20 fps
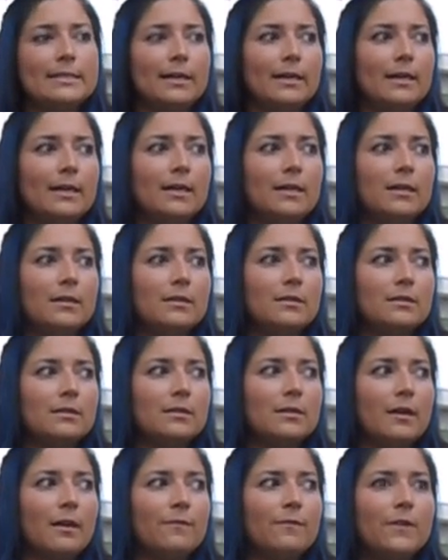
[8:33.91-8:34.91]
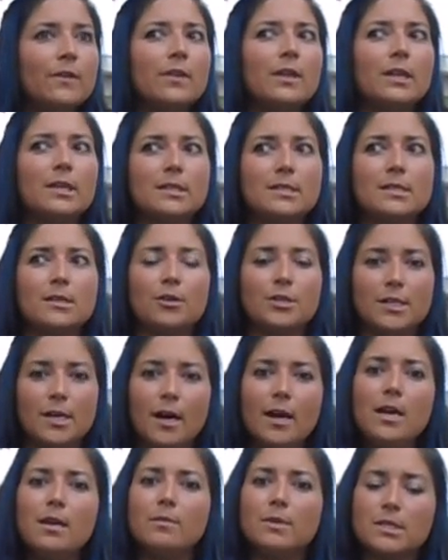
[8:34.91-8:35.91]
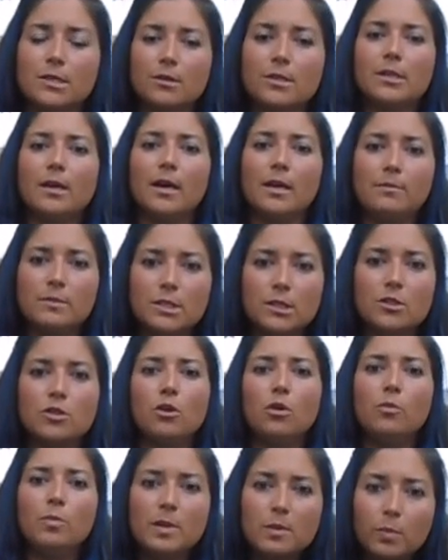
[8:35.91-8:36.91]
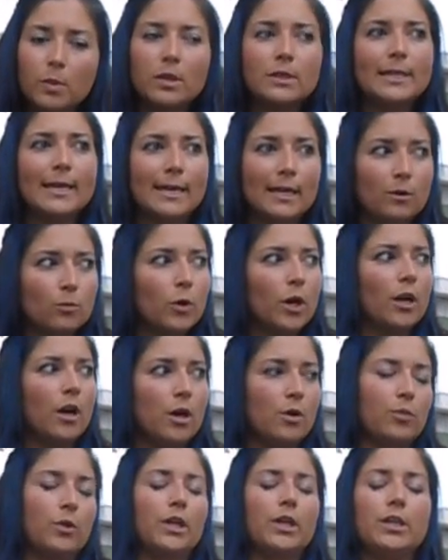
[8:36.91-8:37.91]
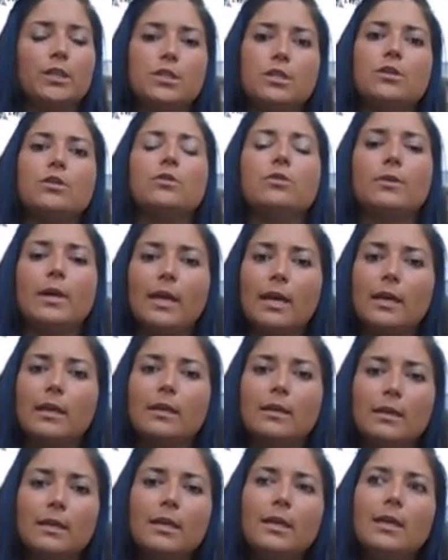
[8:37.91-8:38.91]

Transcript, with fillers: Uh, I feel that it's our time. It's our time to show people like what hard work can do and